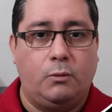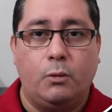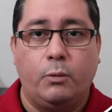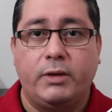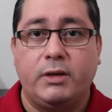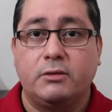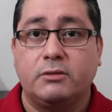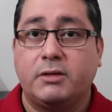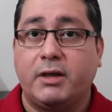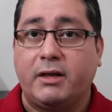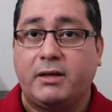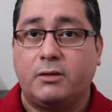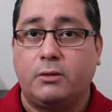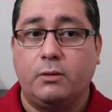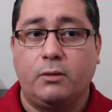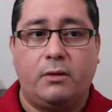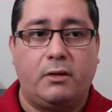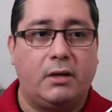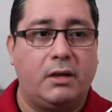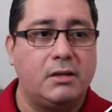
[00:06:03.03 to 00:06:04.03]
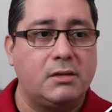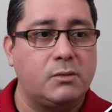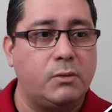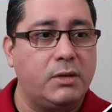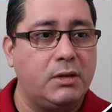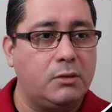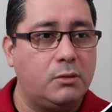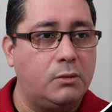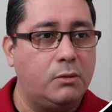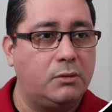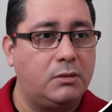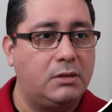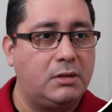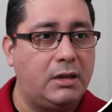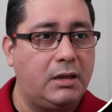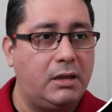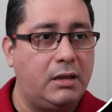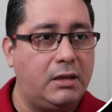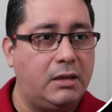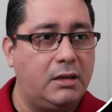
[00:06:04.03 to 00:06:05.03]
we need to take two things. We need to
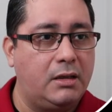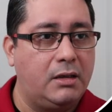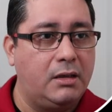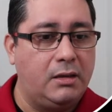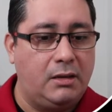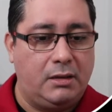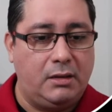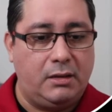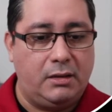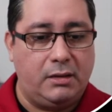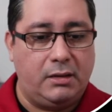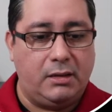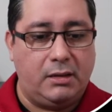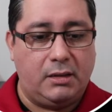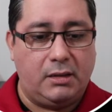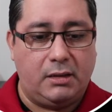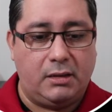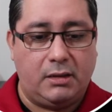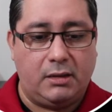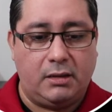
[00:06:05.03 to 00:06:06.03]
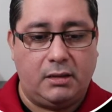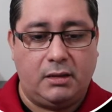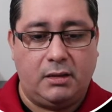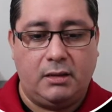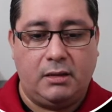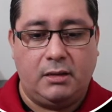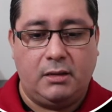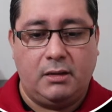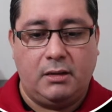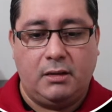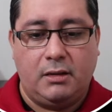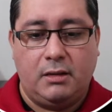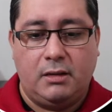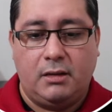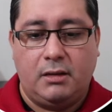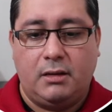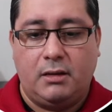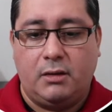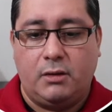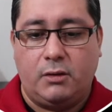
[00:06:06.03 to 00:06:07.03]
take the
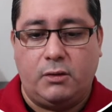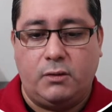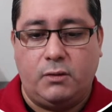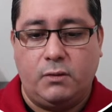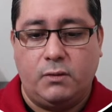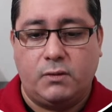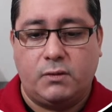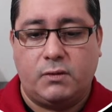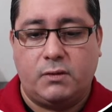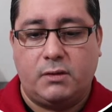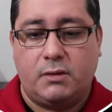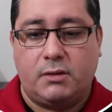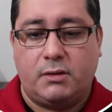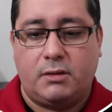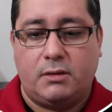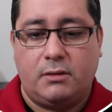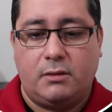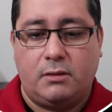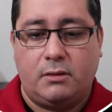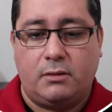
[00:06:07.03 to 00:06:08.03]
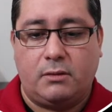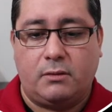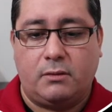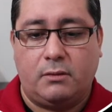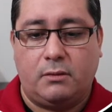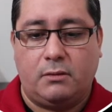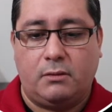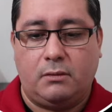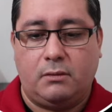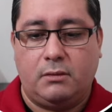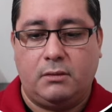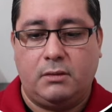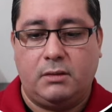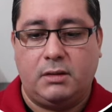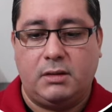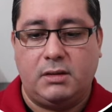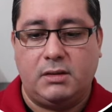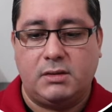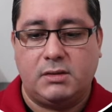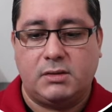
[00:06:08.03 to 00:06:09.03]
user role
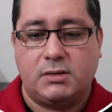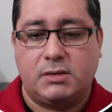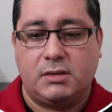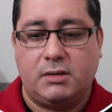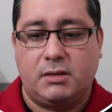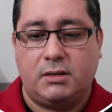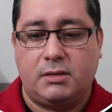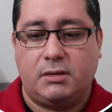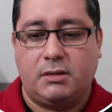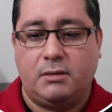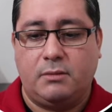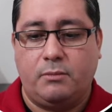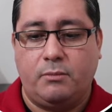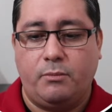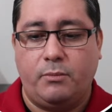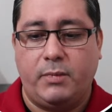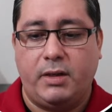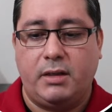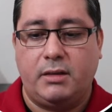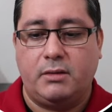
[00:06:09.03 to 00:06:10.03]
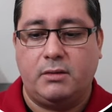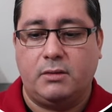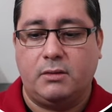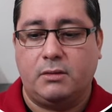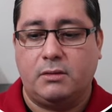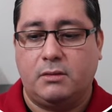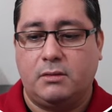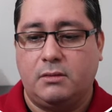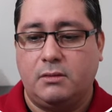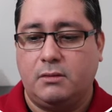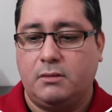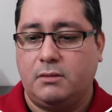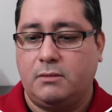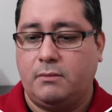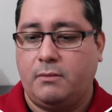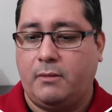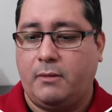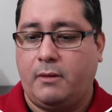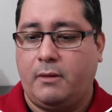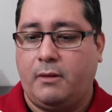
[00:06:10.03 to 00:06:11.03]
insert main.go.
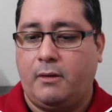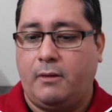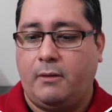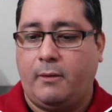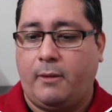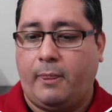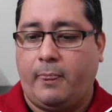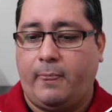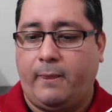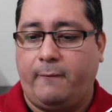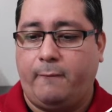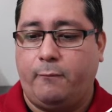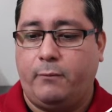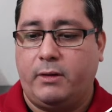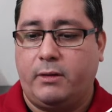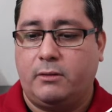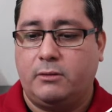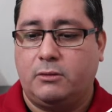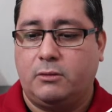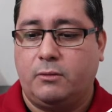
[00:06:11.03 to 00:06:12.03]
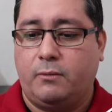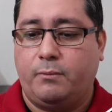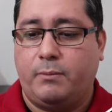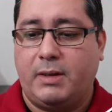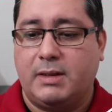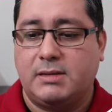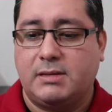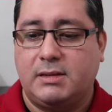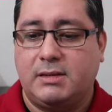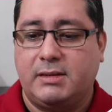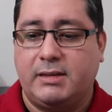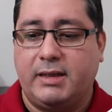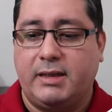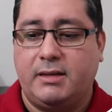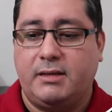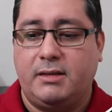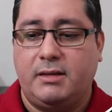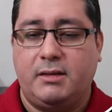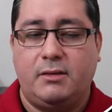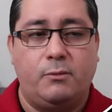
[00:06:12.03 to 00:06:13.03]
We are going to pass in the
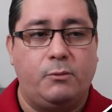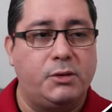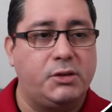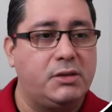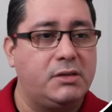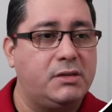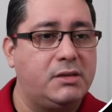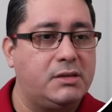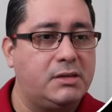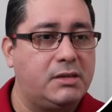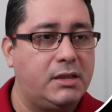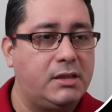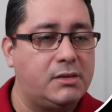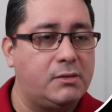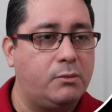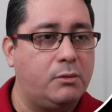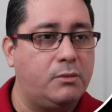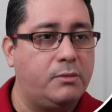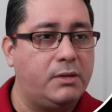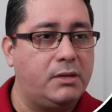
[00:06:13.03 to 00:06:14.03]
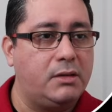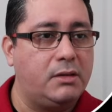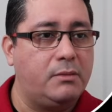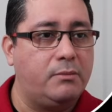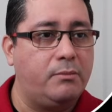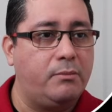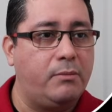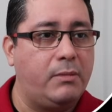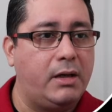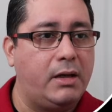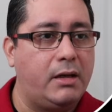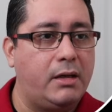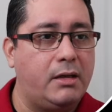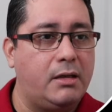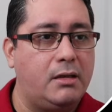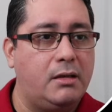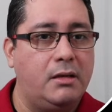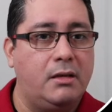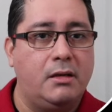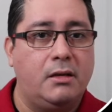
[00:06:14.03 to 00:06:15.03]
ID, which in this case will be
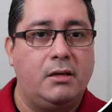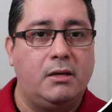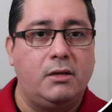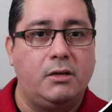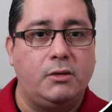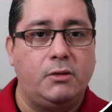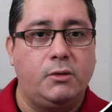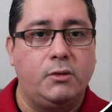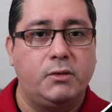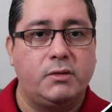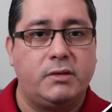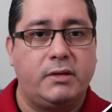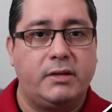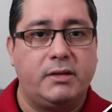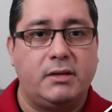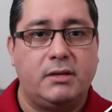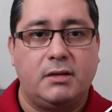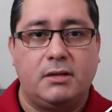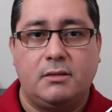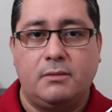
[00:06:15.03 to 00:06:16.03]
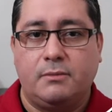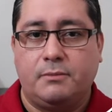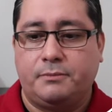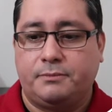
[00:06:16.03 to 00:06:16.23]
my user ID.